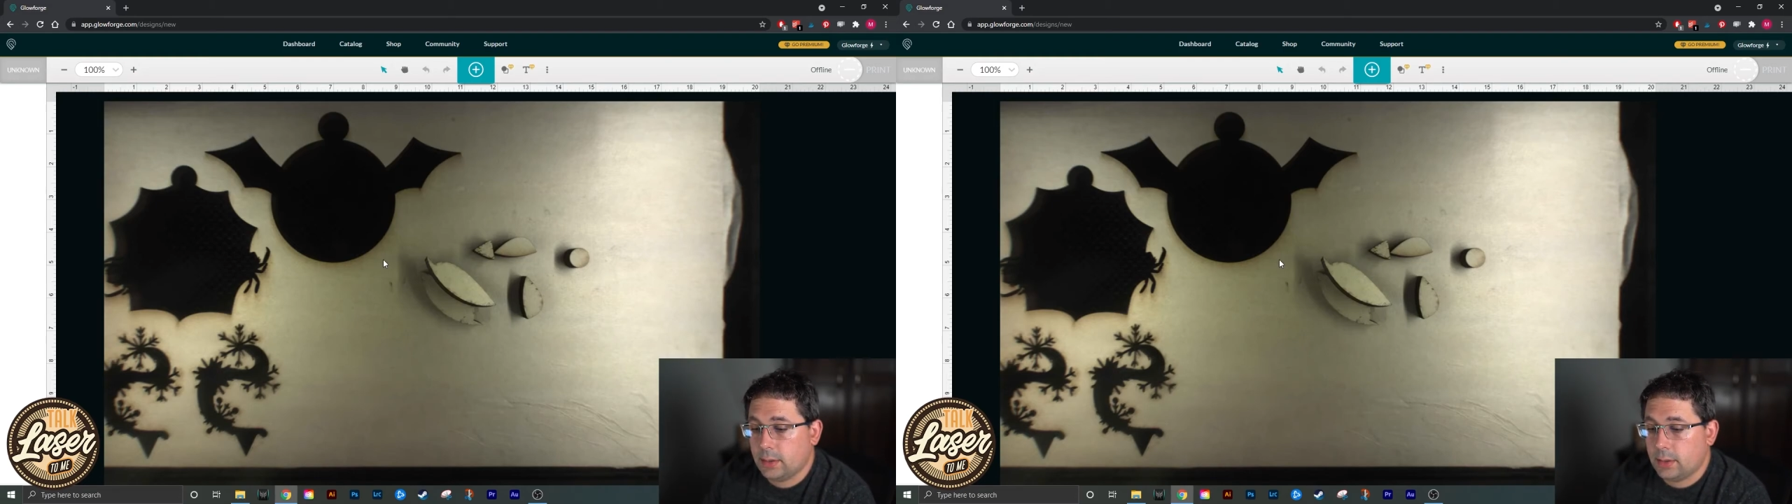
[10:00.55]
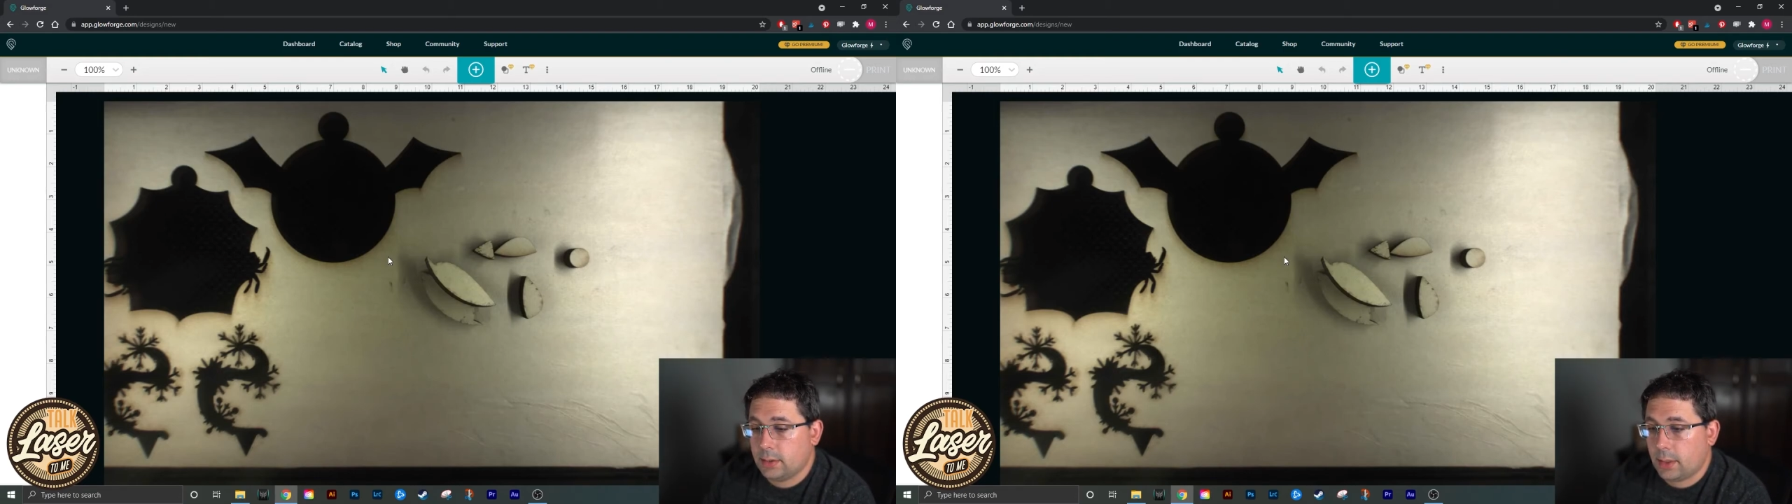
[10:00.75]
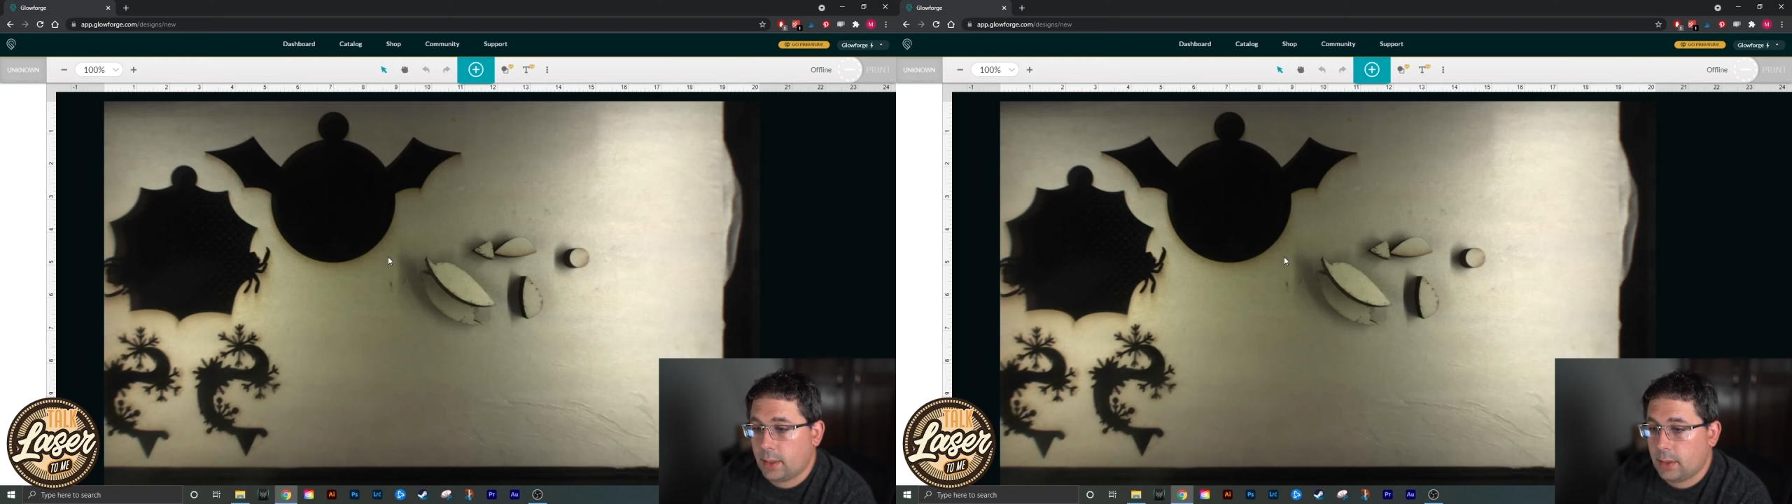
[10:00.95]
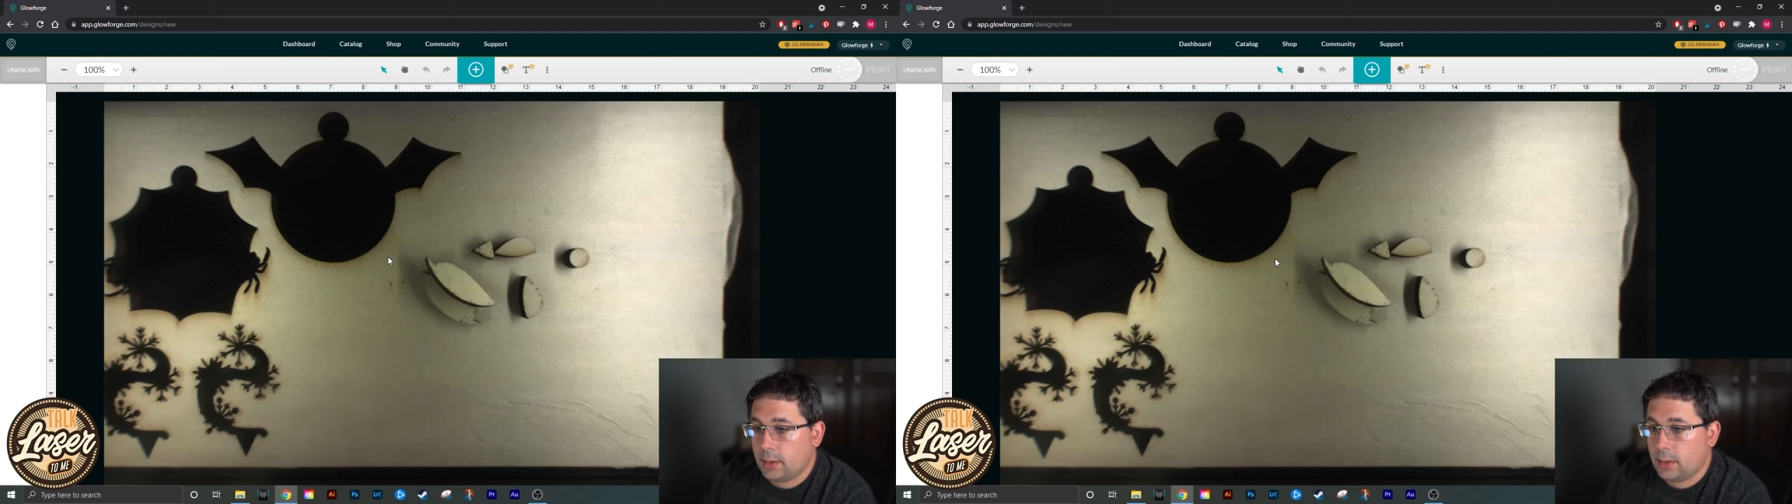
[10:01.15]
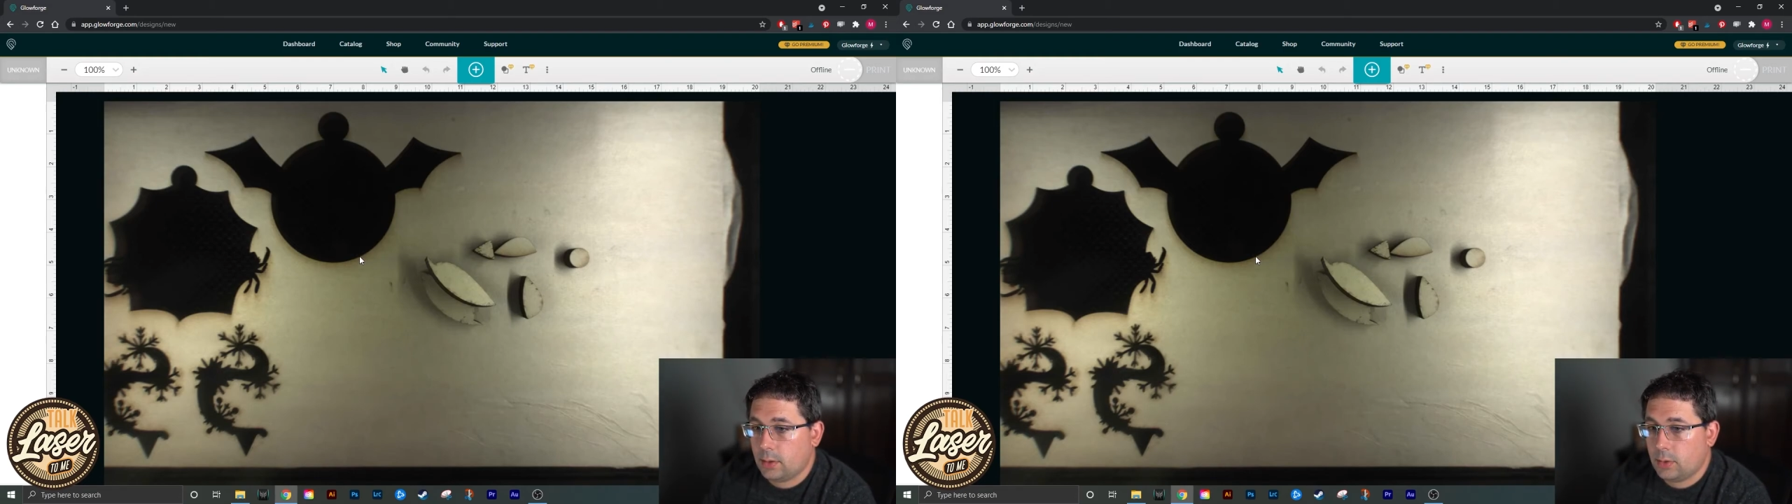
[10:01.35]

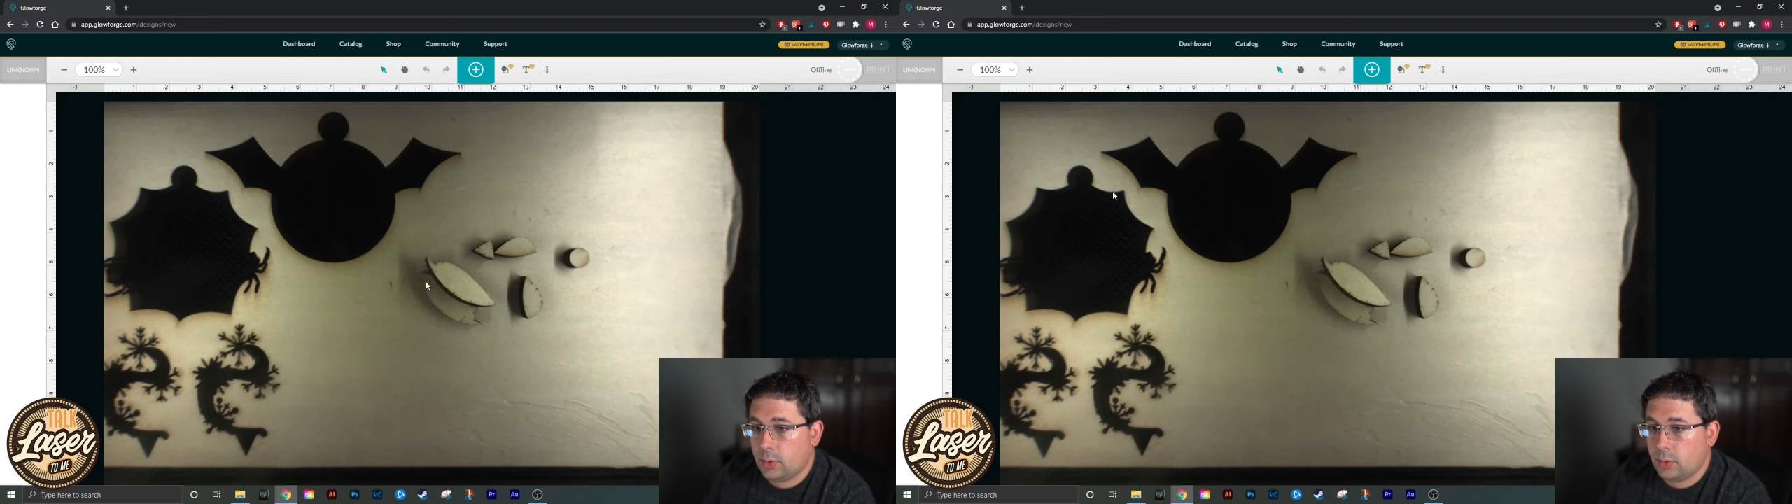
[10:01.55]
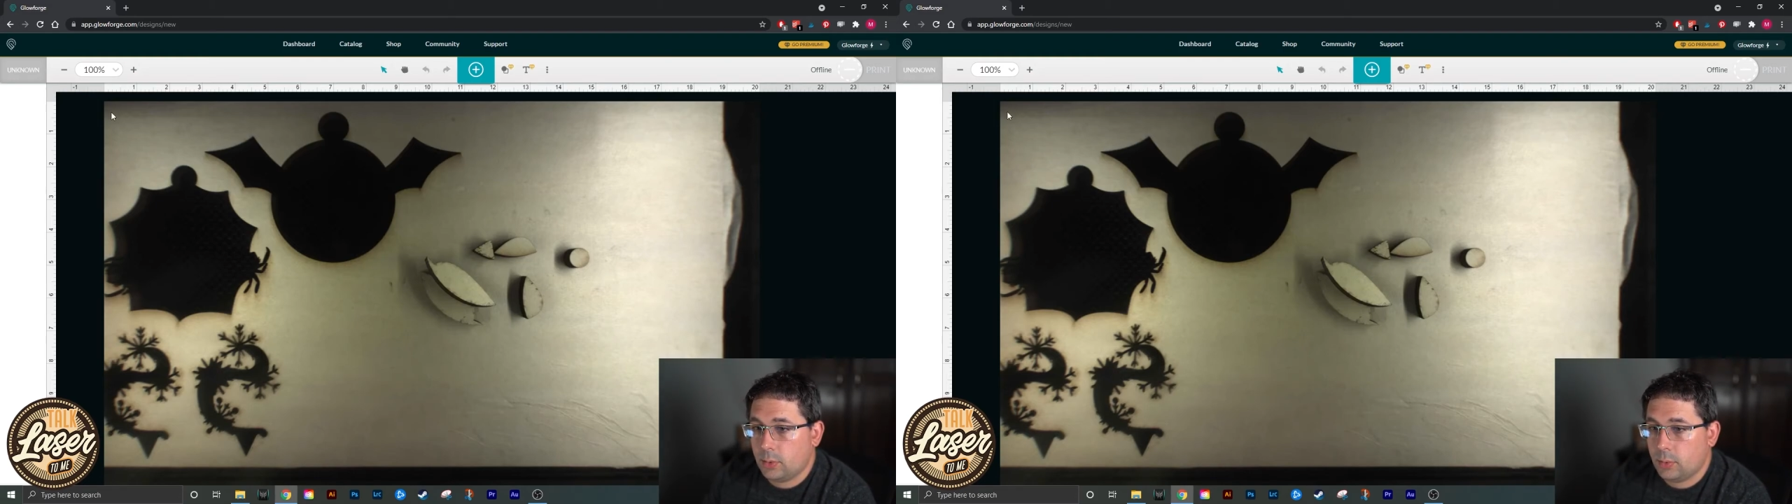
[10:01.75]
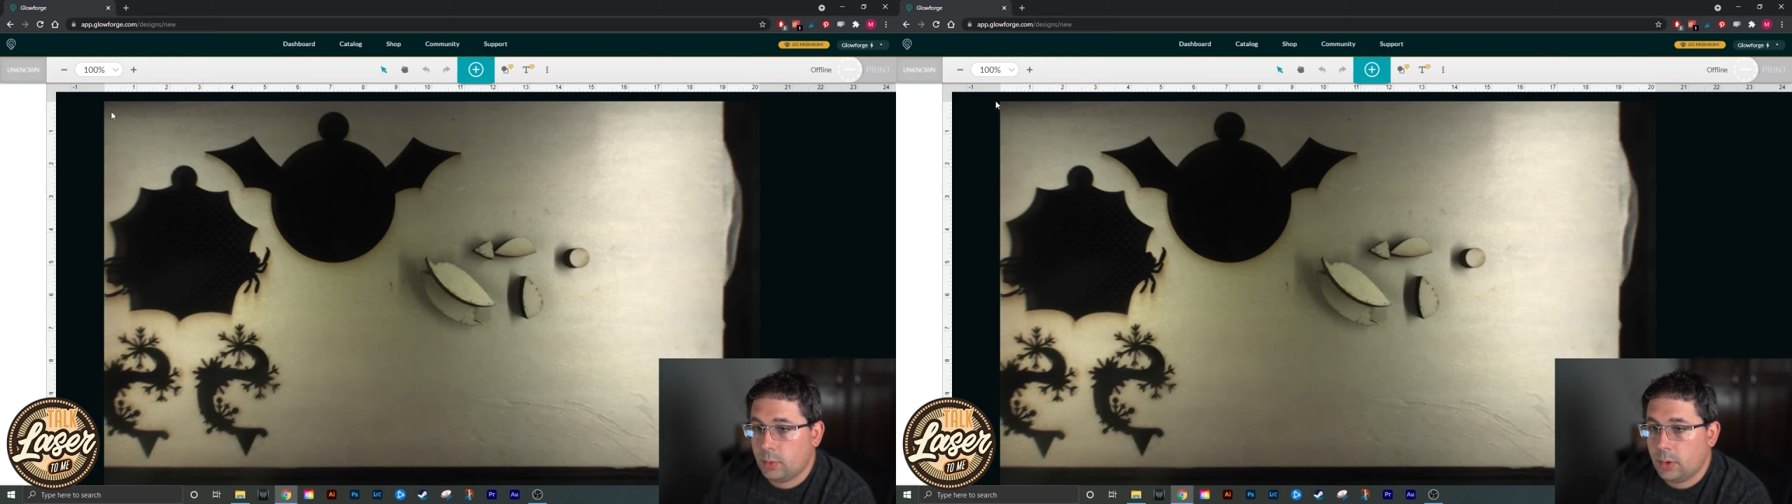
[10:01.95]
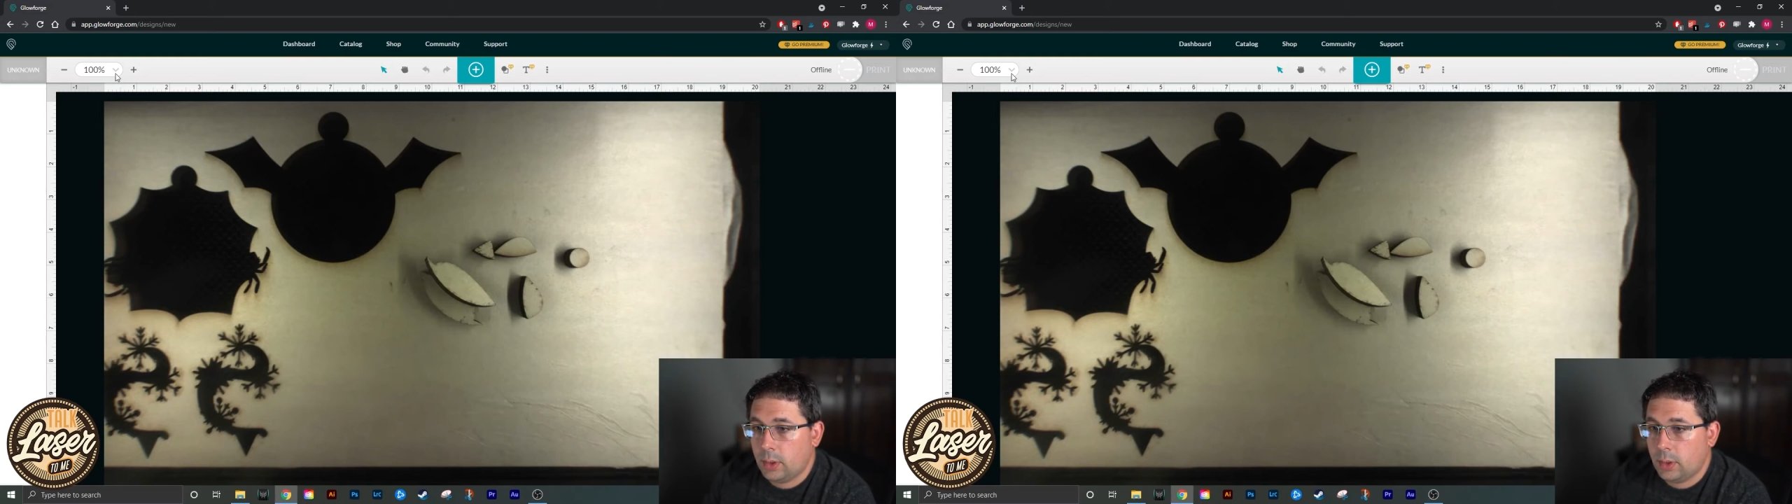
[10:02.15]
design to